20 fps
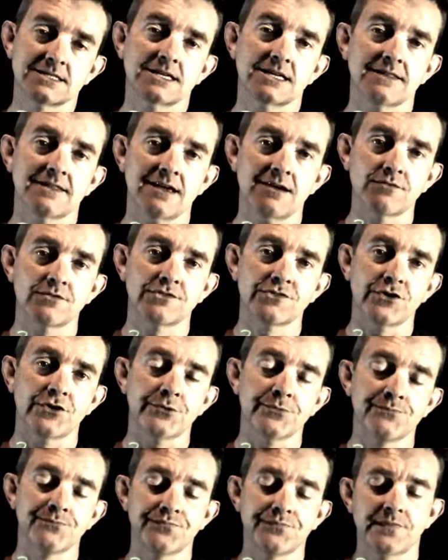get that
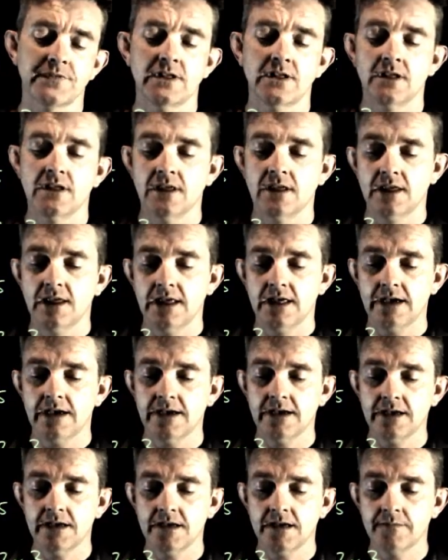result.
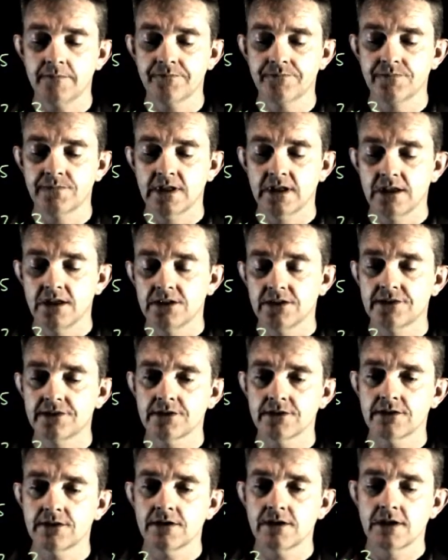
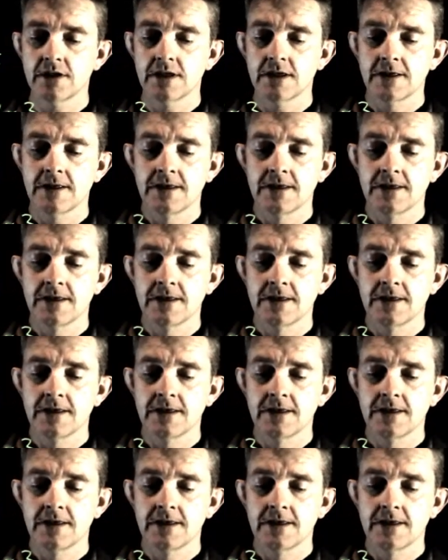So